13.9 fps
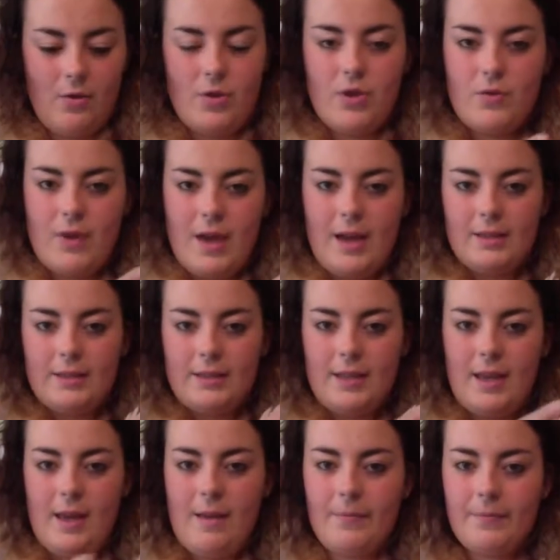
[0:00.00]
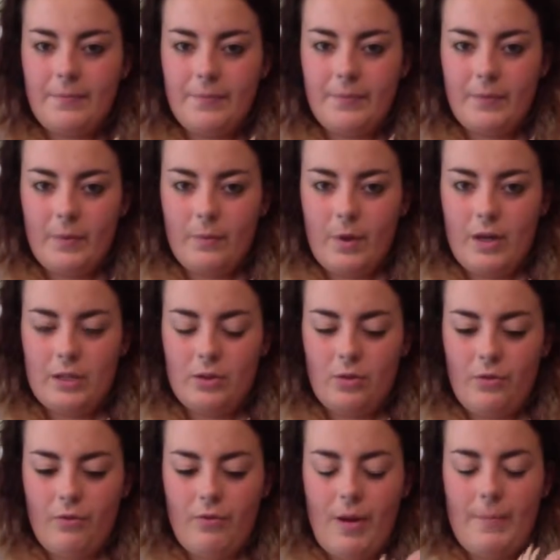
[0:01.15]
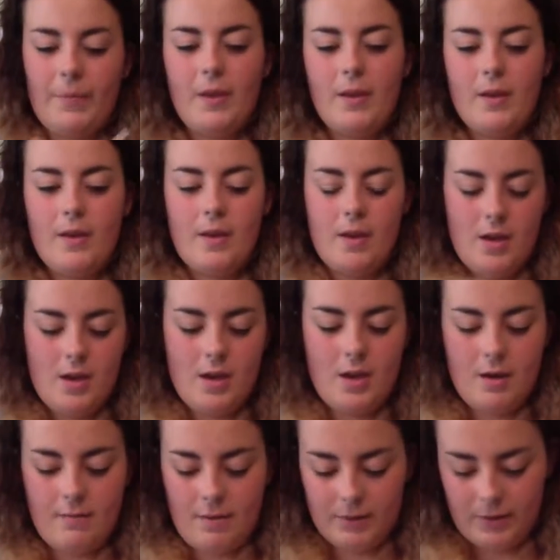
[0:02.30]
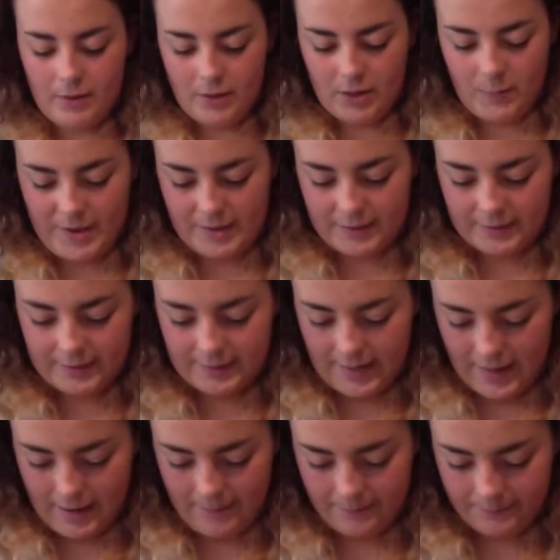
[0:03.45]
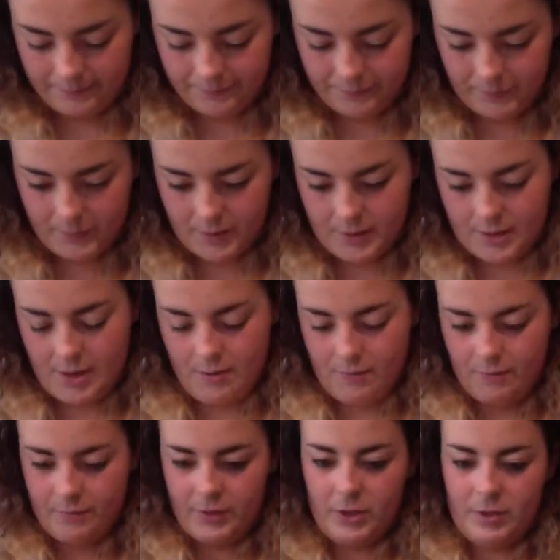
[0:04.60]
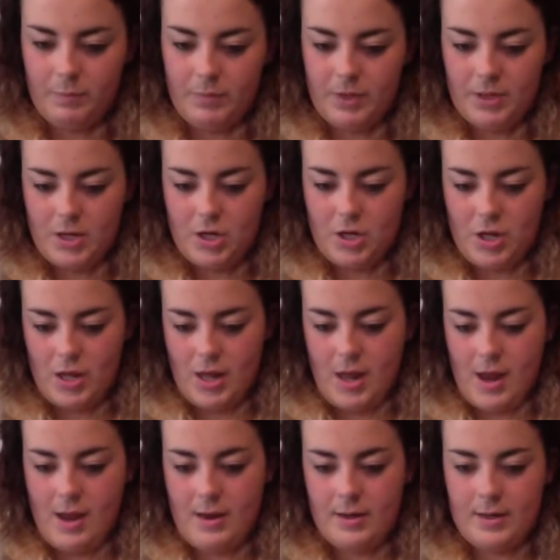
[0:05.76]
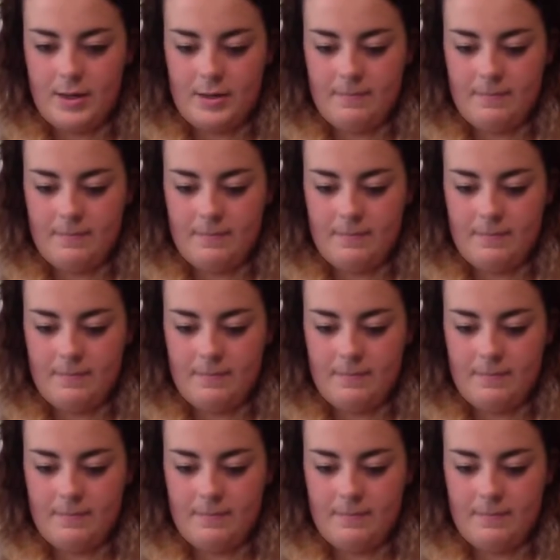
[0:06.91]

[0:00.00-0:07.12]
that you can't see it when it's on the front, or else it'll look a bit silly. So just position that.